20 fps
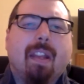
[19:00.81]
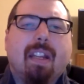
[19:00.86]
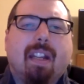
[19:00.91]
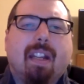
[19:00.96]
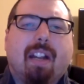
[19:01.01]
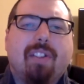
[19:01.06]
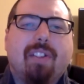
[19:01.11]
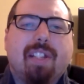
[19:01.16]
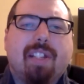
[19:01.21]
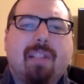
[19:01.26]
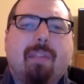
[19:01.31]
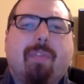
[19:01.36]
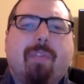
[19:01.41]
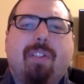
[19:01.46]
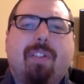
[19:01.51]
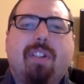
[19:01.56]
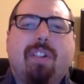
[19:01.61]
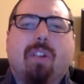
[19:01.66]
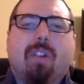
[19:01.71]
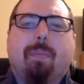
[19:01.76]
Now, some have
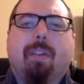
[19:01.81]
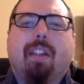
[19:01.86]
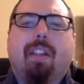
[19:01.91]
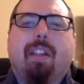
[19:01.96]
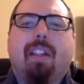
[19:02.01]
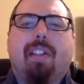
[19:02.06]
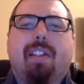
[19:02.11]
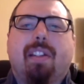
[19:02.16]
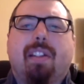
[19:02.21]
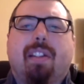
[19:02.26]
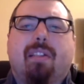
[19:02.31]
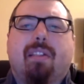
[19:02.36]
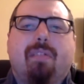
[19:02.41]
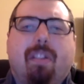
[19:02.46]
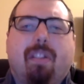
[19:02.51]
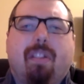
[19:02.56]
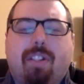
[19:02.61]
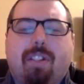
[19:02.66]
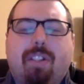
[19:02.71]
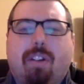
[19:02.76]
interpreted
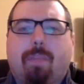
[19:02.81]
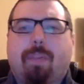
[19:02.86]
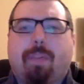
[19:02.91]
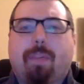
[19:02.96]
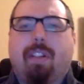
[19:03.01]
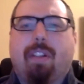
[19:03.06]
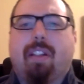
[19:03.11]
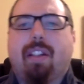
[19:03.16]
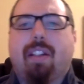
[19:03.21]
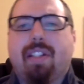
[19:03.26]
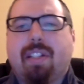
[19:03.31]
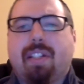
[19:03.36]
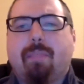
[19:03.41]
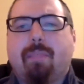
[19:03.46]
this to